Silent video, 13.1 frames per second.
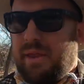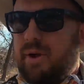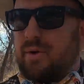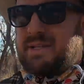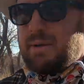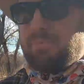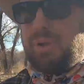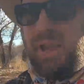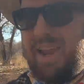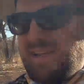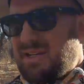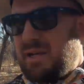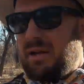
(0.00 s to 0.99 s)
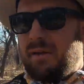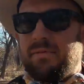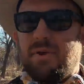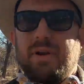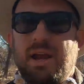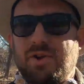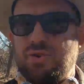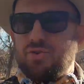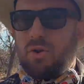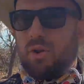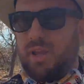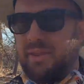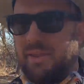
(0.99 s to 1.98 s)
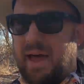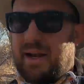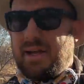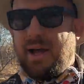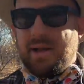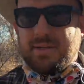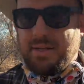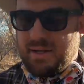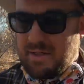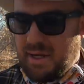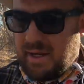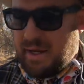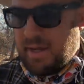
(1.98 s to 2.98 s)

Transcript: there is a place for a nature journal in that content.